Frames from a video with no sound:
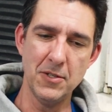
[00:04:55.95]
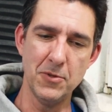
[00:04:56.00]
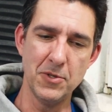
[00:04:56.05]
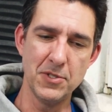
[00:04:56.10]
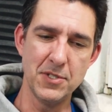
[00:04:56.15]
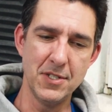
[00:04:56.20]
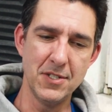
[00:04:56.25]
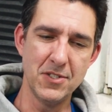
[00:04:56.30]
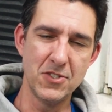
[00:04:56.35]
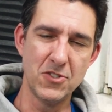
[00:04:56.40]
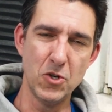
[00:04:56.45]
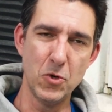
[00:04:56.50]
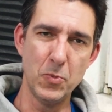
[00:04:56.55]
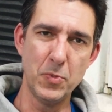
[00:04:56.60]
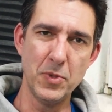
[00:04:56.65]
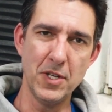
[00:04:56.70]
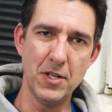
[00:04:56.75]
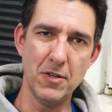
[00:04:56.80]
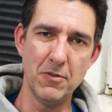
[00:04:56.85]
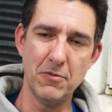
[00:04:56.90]
It was a
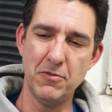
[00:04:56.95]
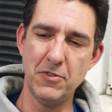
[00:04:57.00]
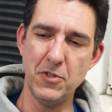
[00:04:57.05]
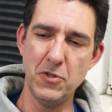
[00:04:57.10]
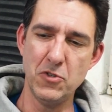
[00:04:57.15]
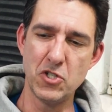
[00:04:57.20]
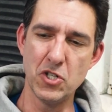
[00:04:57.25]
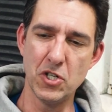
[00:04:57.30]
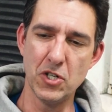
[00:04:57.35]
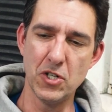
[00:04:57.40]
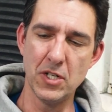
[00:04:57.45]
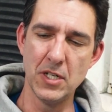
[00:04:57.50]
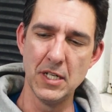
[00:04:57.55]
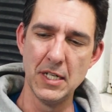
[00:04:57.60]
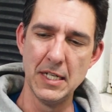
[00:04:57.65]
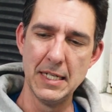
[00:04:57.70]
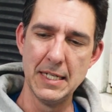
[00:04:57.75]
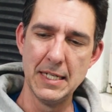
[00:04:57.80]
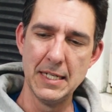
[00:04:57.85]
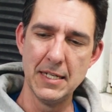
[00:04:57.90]
dystopian future
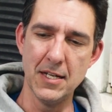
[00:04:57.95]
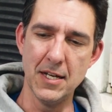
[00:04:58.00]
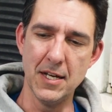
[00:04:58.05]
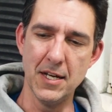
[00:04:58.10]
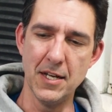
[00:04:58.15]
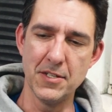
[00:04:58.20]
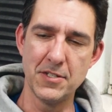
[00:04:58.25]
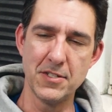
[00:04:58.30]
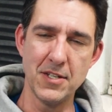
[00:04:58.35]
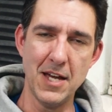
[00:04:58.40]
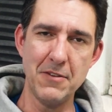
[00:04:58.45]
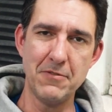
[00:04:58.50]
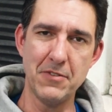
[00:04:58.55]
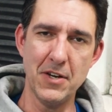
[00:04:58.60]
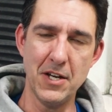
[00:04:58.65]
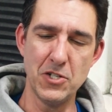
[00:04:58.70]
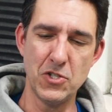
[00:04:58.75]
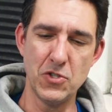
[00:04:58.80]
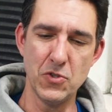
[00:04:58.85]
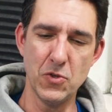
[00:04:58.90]
uh,
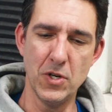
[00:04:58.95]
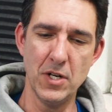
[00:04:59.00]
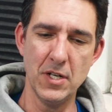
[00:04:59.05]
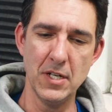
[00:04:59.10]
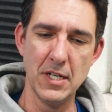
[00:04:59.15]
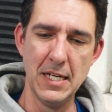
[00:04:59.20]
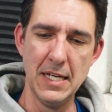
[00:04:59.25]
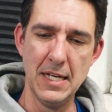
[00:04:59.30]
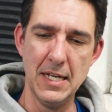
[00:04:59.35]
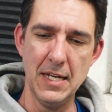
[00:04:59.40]
sci-fi short.